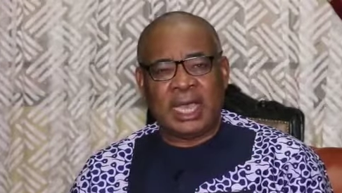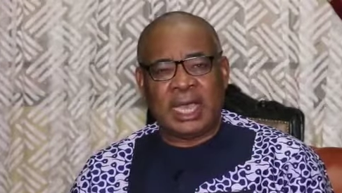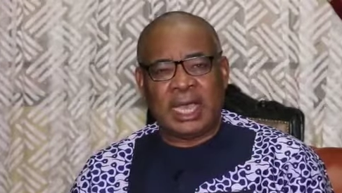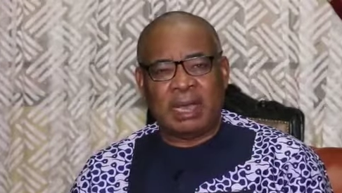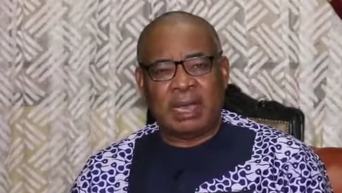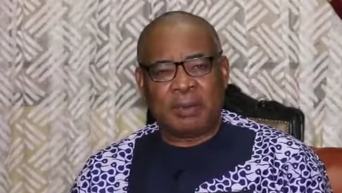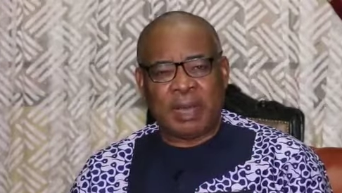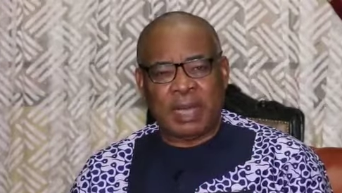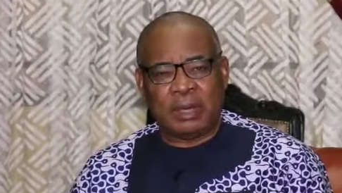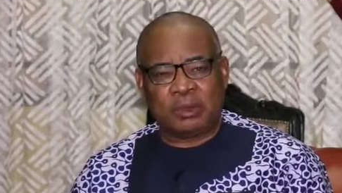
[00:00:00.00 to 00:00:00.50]

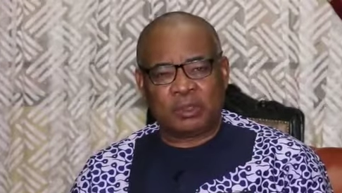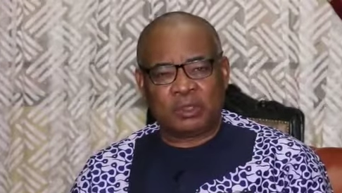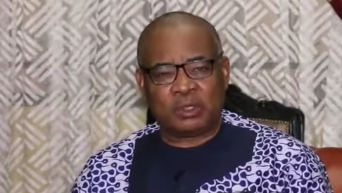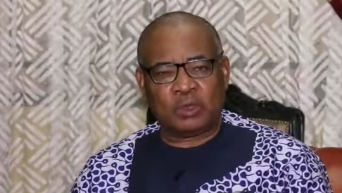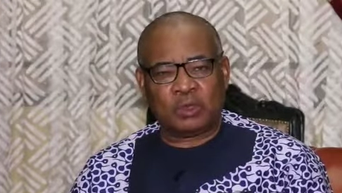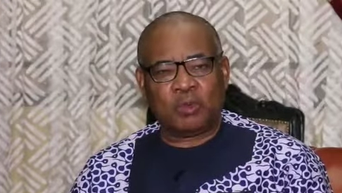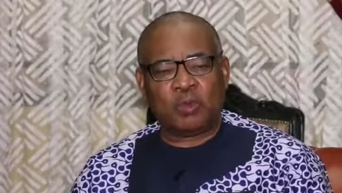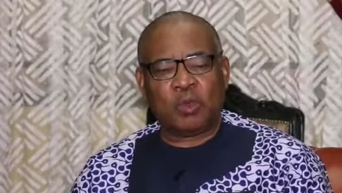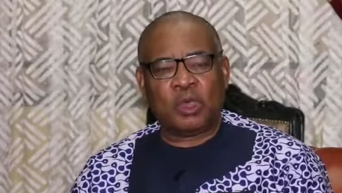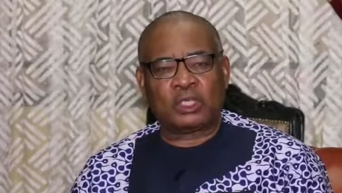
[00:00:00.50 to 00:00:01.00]
about
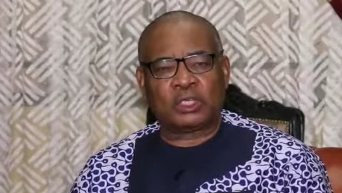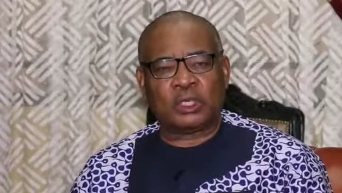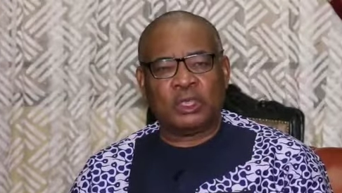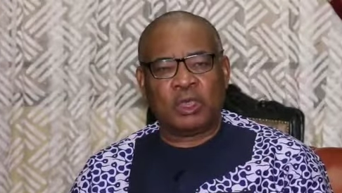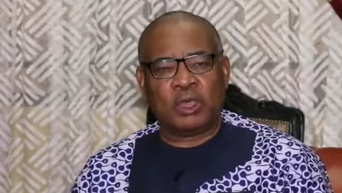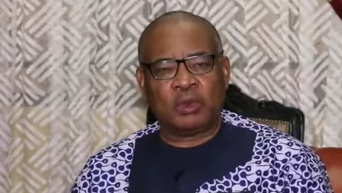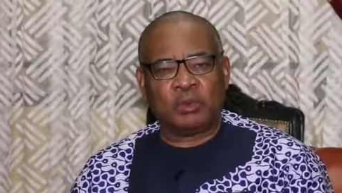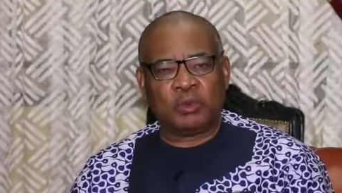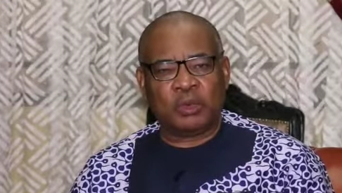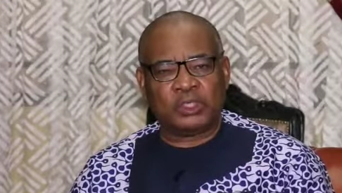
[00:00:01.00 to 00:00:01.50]
what
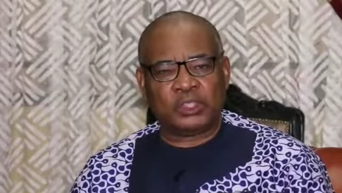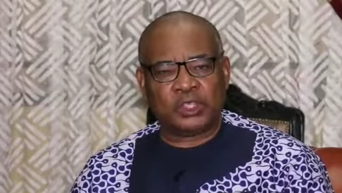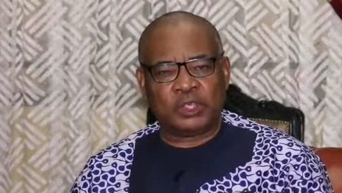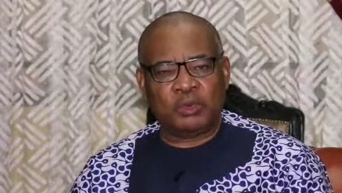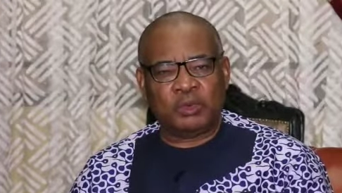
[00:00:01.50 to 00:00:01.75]
God was